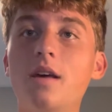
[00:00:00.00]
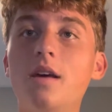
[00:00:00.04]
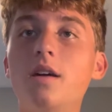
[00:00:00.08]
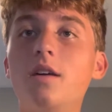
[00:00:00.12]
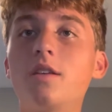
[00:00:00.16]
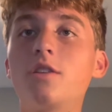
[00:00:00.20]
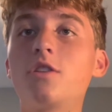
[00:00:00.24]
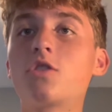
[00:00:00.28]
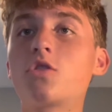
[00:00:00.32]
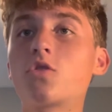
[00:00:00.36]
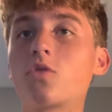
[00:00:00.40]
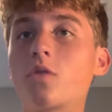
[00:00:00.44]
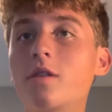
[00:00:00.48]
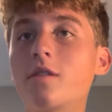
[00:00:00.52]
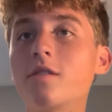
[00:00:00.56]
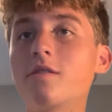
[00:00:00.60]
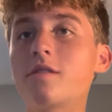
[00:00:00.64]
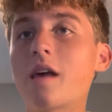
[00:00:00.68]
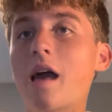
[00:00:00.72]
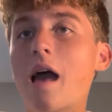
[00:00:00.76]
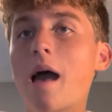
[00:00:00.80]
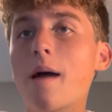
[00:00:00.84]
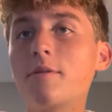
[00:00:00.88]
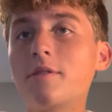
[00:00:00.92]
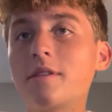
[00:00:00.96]
Destroying these
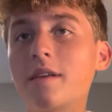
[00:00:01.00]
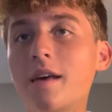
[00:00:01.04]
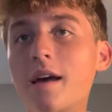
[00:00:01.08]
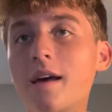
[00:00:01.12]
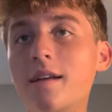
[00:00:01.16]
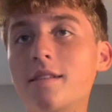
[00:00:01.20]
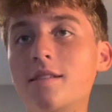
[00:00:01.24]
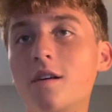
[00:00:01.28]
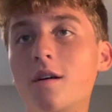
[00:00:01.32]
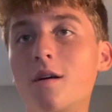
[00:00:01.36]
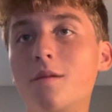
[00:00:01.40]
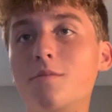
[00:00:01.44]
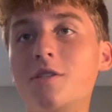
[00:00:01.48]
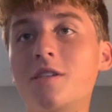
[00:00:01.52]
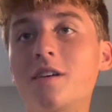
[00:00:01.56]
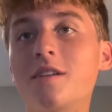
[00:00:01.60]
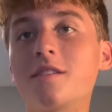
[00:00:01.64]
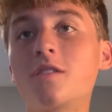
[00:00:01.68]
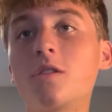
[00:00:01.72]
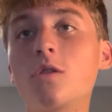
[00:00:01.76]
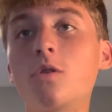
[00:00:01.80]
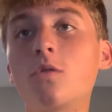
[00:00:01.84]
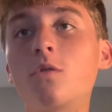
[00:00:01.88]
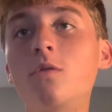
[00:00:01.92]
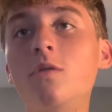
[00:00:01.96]
habitats
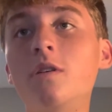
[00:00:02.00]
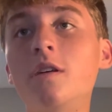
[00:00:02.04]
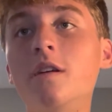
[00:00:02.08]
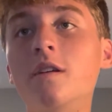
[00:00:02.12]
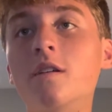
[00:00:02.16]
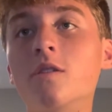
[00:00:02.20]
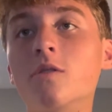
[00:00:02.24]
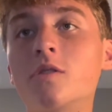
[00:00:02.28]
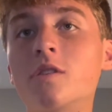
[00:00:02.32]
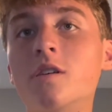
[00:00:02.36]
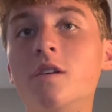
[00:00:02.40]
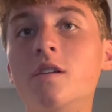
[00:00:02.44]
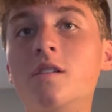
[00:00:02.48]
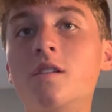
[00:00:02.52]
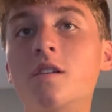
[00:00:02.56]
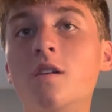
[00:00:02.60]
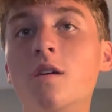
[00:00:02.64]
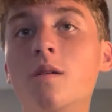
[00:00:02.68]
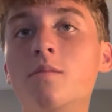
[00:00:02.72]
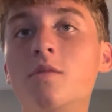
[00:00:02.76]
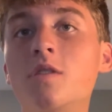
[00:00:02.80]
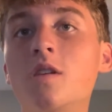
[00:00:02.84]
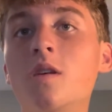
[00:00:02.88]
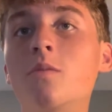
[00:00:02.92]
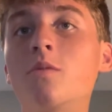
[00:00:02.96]
upsets local
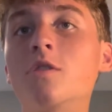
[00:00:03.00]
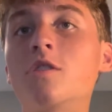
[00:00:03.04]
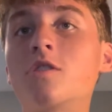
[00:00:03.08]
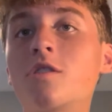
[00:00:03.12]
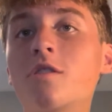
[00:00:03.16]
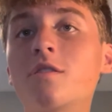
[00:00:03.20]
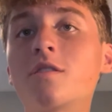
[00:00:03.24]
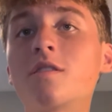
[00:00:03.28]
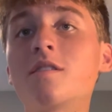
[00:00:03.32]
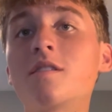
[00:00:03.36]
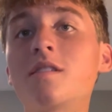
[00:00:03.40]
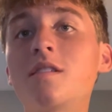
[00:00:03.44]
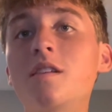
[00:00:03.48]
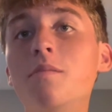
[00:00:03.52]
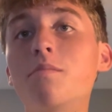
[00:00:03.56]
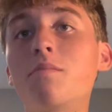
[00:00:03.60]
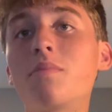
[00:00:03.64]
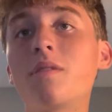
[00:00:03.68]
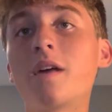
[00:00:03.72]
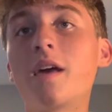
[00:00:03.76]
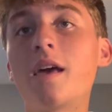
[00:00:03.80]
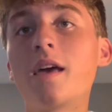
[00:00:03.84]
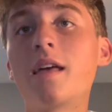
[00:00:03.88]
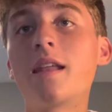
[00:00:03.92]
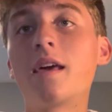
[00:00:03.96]
ecosystems, and we start to see
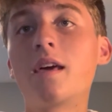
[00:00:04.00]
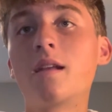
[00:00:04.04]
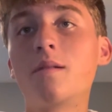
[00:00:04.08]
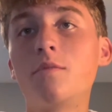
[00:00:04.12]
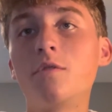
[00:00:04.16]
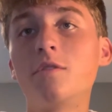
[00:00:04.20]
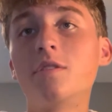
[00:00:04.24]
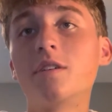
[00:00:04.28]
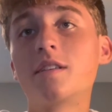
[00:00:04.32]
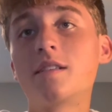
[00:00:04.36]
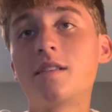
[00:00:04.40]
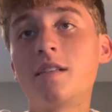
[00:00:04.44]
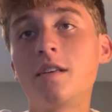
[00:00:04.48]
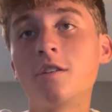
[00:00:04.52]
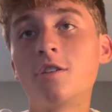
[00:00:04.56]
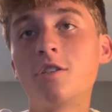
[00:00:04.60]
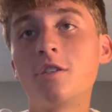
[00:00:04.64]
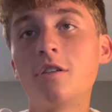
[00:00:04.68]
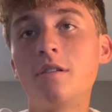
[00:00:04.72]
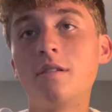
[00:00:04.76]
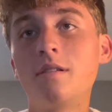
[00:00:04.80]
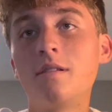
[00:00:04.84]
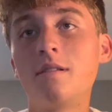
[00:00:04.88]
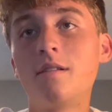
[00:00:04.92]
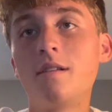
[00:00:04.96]
plant and animal
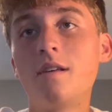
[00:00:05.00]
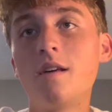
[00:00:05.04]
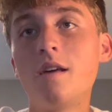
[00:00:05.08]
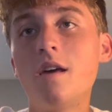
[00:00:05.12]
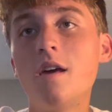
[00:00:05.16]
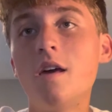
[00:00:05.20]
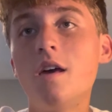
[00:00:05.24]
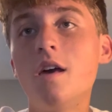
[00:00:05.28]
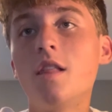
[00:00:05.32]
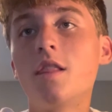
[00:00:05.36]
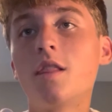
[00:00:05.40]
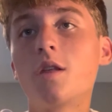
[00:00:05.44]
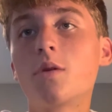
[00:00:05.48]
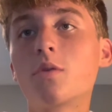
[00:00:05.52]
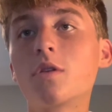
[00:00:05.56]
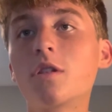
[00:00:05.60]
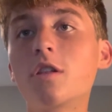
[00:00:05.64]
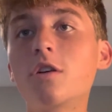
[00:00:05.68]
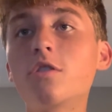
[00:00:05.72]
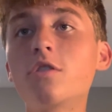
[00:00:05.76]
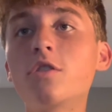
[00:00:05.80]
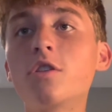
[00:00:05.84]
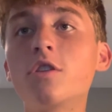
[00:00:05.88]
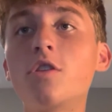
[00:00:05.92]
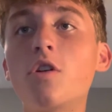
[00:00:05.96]
extinction. There were
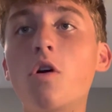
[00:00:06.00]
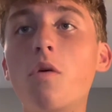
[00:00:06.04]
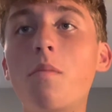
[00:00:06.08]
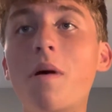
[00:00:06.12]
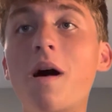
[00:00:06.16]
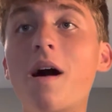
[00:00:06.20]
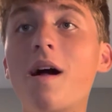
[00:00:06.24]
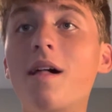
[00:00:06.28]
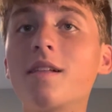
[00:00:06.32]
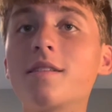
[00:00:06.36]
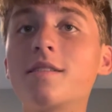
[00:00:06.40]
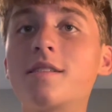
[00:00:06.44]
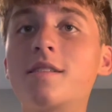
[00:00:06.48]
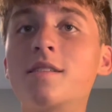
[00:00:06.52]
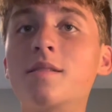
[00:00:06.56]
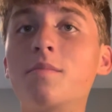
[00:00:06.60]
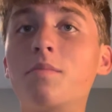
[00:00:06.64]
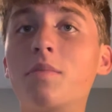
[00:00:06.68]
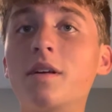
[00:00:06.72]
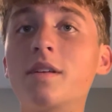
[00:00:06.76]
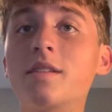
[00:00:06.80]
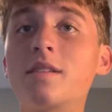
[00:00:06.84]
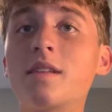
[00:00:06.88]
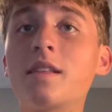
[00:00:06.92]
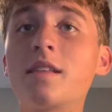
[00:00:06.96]
little to no policies in
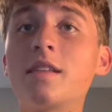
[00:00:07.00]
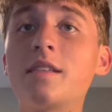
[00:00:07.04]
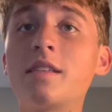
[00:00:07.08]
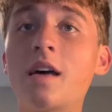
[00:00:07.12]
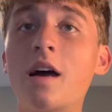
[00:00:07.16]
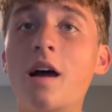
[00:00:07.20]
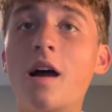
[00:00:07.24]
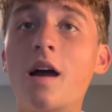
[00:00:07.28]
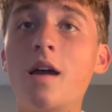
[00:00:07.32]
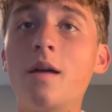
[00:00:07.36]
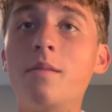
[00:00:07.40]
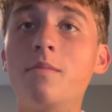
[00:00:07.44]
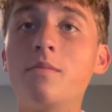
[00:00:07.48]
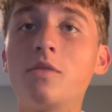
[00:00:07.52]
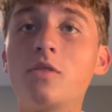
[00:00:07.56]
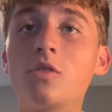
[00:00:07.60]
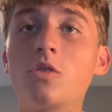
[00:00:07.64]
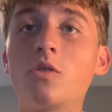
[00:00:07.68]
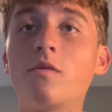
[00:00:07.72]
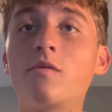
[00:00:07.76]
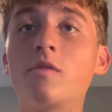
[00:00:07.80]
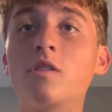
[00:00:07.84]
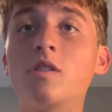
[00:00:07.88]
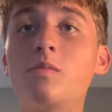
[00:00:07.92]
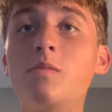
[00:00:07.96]
place at the time, so
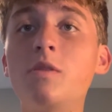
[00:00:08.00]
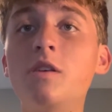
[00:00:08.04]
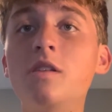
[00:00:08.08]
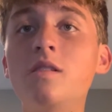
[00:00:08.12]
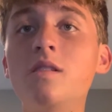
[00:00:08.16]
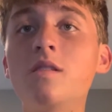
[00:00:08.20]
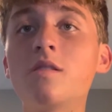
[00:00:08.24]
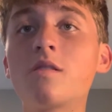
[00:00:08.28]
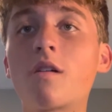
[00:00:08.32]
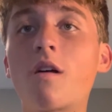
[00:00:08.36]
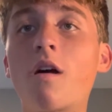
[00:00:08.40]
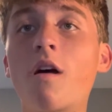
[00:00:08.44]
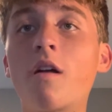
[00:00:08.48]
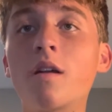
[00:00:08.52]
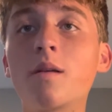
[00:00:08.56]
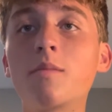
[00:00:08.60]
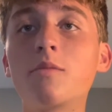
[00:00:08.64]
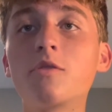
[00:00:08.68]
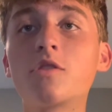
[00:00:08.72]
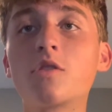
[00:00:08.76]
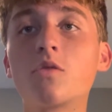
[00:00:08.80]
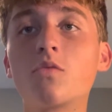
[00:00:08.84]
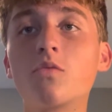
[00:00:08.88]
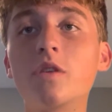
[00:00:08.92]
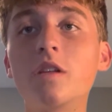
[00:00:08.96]
if the species are unable
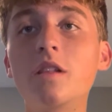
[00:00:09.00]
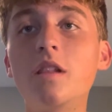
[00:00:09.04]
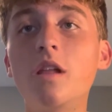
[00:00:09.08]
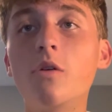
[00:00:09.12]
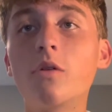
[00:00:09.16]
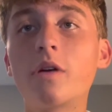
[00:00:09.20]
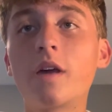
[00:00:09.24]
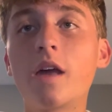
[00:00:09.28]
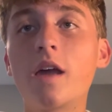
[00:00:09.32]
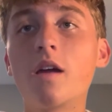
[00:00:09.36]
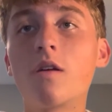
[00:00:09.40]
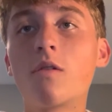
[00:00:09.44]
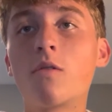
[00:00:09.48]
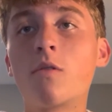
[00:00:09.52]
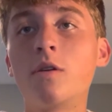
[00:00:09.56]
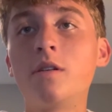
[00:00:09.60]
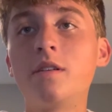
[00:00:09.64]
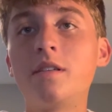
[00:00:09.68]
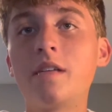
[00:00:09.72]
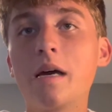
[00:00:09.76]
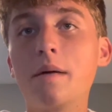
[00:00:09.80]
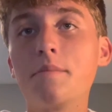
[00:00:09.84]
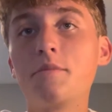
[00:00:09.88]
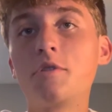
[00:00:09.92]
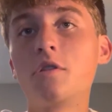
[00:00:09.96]
to relocate or
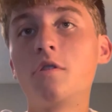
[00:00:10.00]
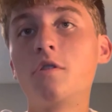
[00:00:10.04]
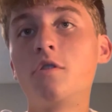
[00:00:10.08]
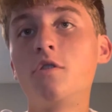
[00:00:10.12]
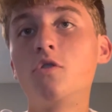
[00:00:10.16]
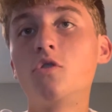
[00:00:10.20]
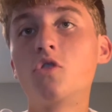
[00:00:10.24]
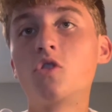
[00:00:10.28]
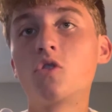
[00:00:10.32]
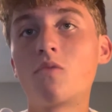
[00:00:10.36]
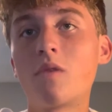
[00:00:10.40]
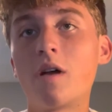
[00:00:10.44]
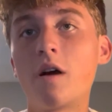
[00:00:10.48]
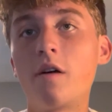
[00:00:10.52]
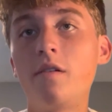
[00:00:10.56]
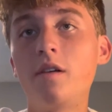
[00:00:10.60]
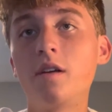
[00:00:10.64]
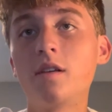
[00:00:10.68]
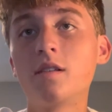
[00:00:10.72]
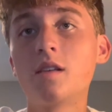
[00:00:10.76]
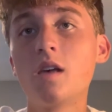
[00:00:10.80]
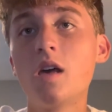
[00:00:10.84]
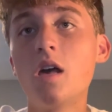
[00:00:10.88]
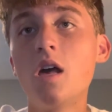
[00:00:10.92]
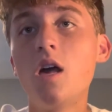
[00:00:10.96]
adapt to their new
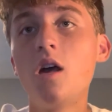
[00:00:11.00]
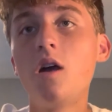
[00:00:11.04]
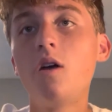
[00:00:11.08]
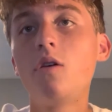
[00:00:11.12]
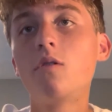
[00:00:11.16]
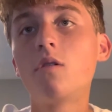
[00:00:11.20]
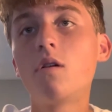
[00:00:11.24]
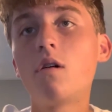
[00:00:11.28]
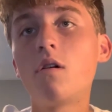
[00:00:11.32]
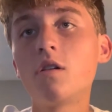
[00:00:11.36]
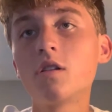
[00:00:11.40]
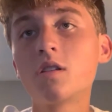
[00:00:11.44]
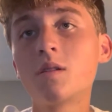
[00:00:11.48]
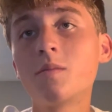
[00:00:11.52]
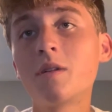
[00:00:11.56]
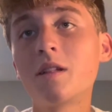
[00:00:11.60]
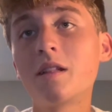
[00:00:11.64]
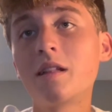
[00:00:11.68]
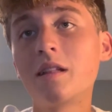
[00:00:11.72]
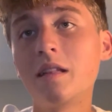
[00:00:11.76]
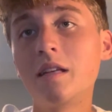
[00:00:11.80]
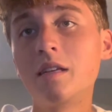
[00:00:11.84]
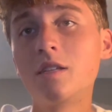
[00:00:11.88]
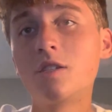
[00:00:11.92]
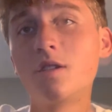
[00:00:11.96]
surroundings, it would ultimately
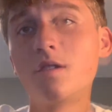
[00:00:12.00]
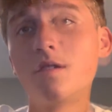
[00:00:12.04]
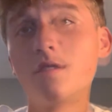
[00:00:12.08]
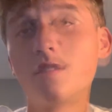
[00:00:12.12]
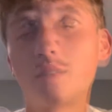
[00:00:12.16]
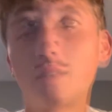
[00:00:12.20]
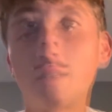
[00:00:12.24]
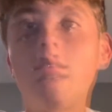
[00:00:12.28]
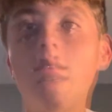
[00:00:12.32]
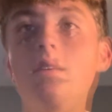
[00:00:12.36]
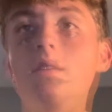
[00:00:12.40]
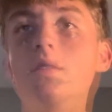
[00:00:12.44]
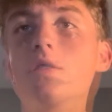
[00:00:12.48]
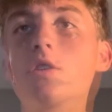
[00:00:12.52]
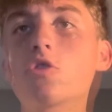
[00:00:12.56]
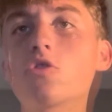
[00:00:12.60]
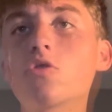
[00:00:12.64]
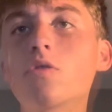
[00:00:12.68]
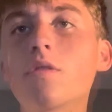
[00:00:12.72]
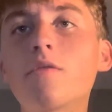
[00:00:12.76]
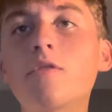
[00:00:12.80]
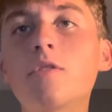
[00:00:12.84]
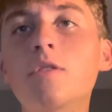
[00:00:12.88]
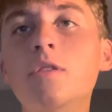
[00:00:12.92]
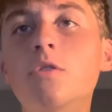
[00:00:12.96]
lead to their extinction. The
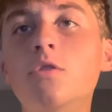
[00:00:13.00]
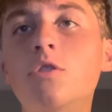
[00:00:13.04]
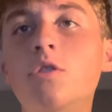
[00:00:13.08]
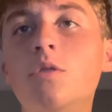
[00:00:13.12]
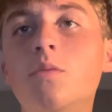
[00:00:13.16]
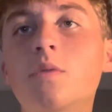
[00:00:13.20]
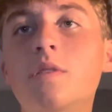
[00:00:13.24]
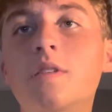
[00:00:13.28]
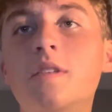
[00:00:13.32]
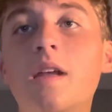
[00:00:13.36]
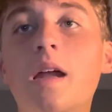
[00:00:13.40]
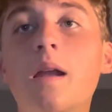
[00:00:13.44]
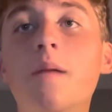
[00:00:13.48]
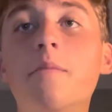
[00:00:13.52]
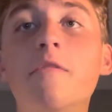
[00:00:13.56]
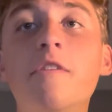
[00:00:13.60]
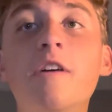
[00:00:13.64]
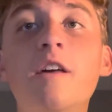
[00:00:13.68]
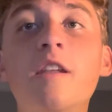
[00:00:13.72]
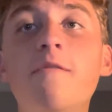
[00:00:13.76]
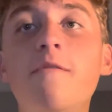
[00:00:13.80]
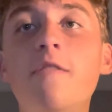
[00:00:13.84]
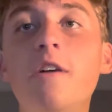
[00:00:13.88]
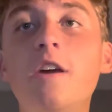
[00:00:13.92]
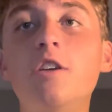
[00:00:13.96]
Industrial Revolution was a time of
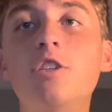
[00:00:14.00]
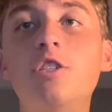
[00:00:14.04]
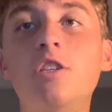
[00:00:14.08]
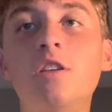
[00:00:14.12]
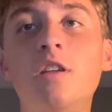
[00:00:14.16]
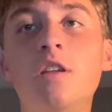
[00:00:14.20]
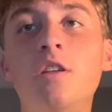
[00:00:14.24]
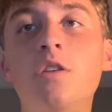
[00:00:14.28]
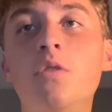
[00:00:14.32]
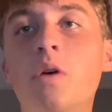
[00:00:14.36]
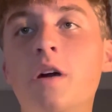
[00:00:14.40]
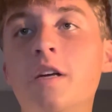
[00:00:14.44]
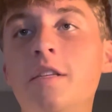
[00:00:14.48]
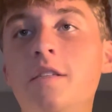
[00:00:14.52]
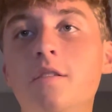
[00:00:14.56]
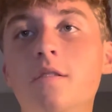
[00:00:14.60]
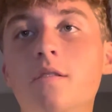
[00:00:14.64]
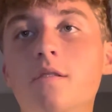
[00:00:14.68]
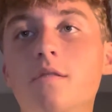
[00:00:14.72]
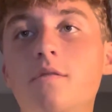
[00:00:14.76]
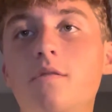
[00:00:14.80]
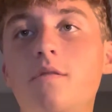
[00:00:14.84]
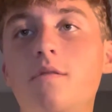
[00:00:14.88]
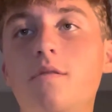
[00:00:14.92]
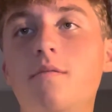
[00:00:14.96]
innovation and new
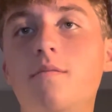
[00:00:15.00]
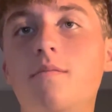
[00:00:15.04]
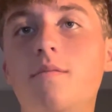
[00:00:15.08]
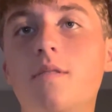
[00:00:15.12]
ideas.